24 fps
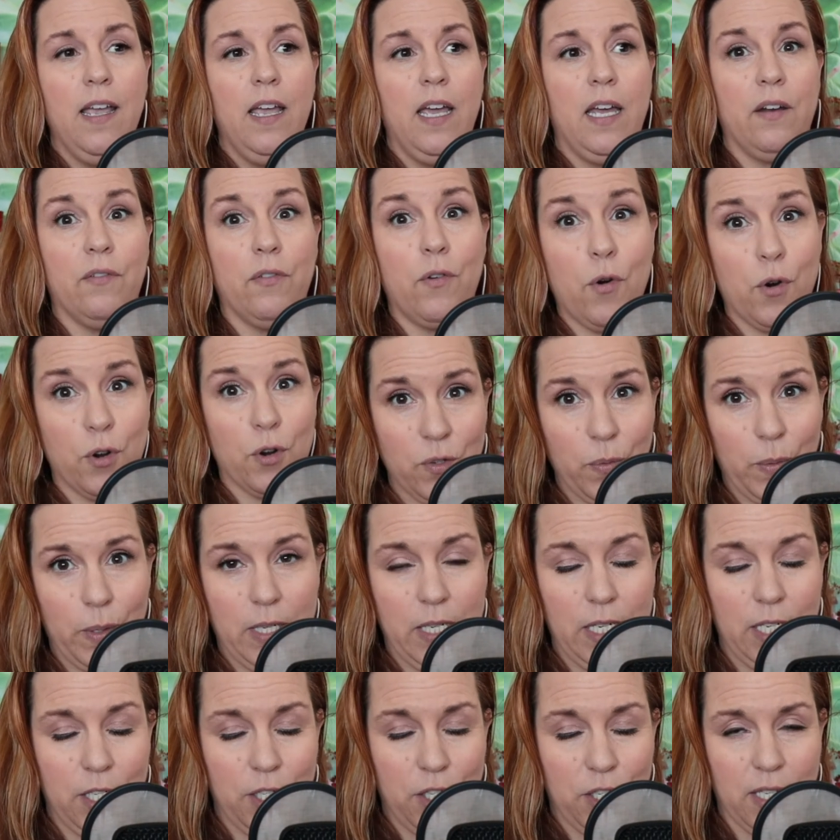And of course, we
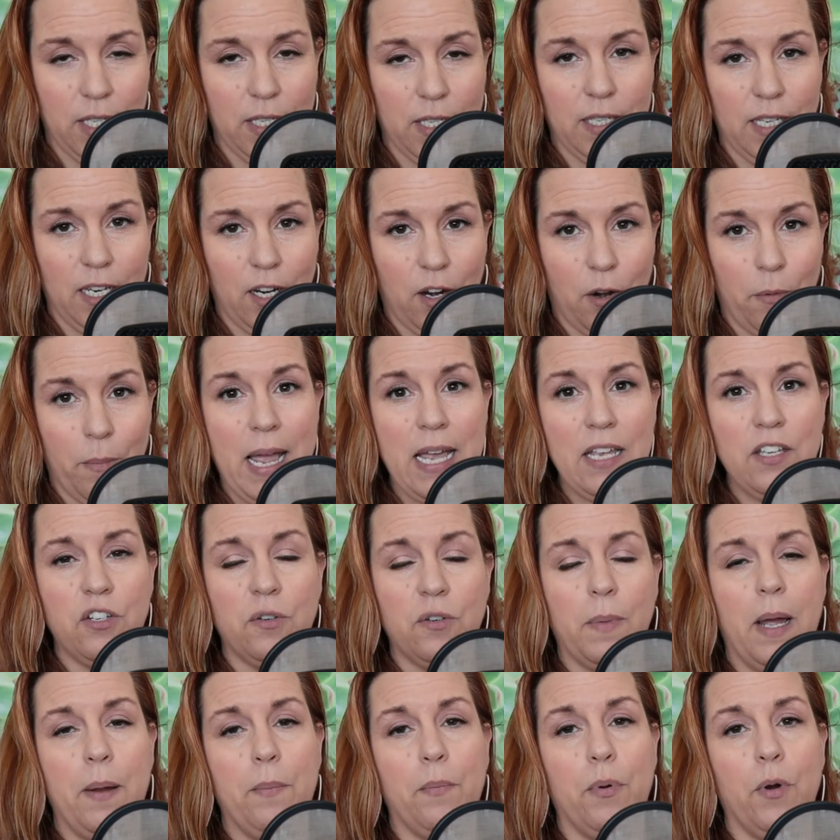teach this in our
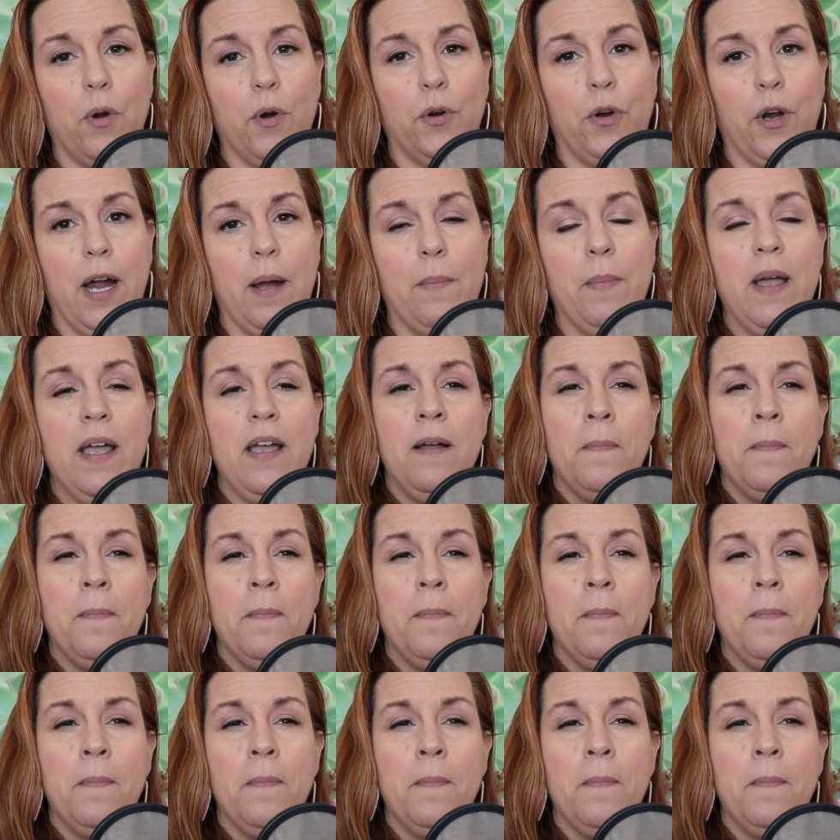mastermind program.